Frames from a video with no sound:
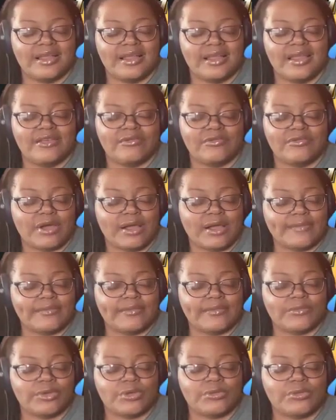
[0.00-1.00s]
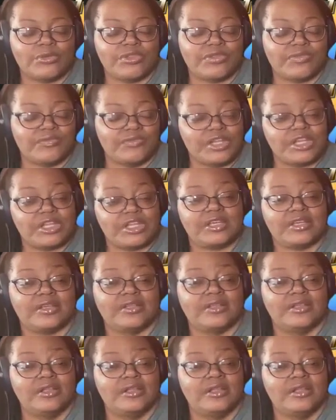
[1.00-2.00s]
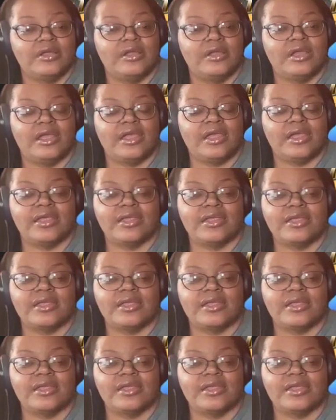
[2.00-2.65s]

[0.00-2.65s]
a rivalry with Philly and